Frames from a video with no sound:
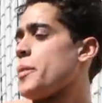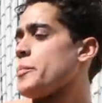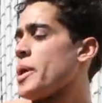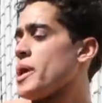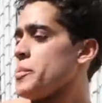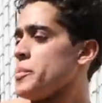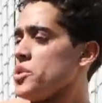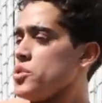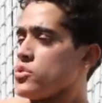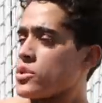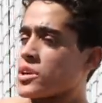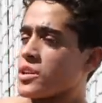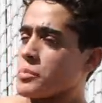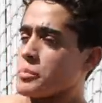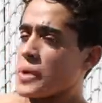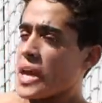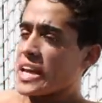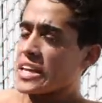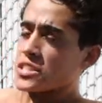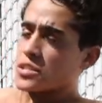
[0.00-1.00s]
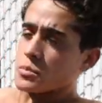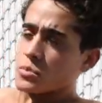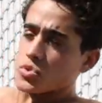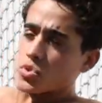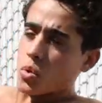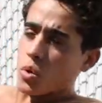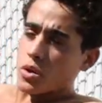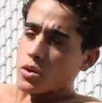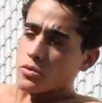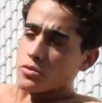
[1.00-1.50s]
Maybe you can make some
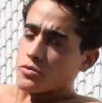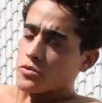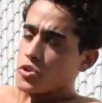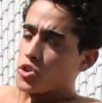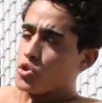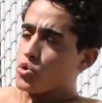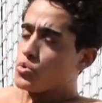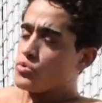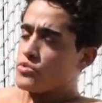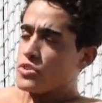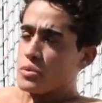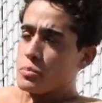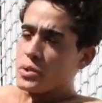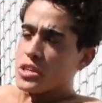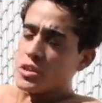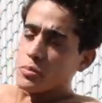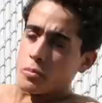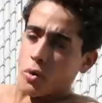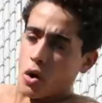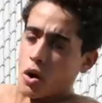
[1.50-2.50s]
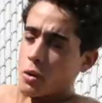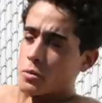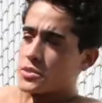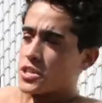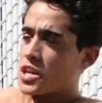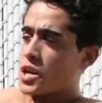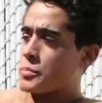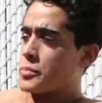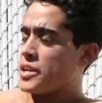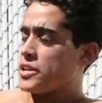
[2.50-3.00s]
sort of UVB bulb
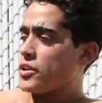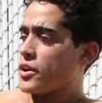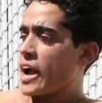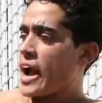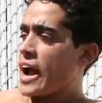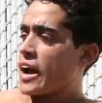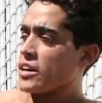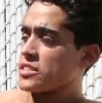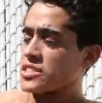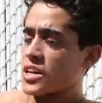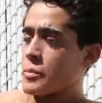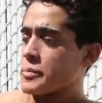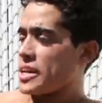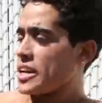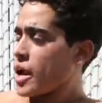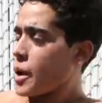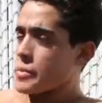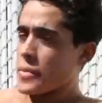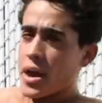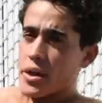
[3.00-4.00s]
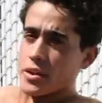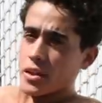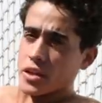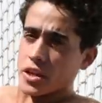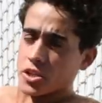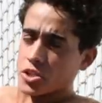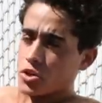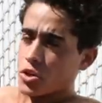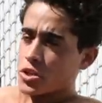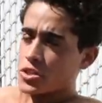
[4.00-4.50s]
set up in your house. I mean, I'm not an
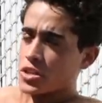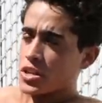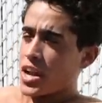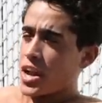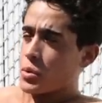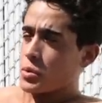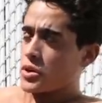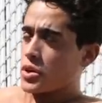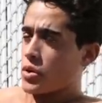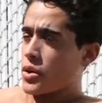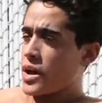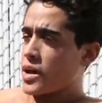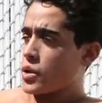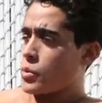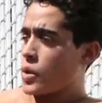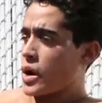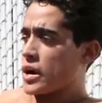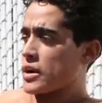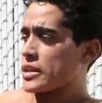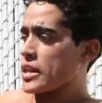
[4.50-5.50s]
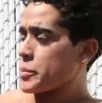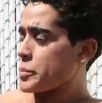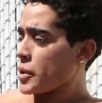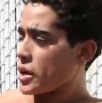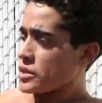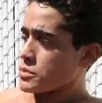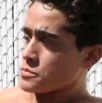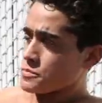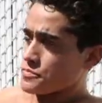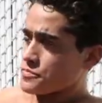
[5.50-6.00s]
electrician, I wouldn't know how to wire that,
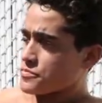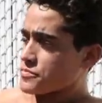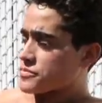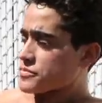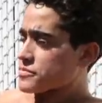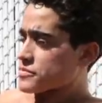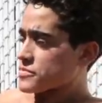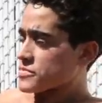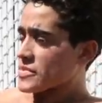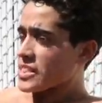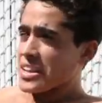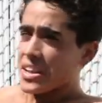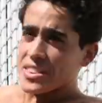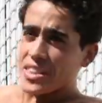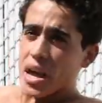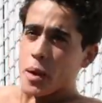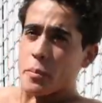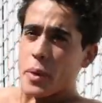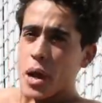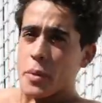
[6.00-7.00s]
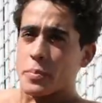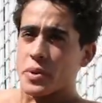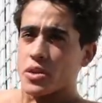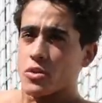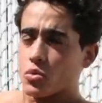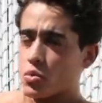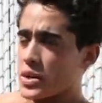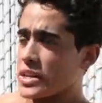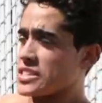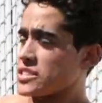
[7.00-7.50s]
but that might be
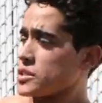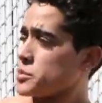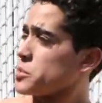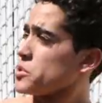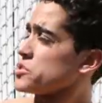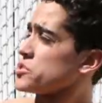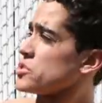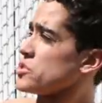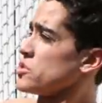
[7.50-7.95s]
a reasonable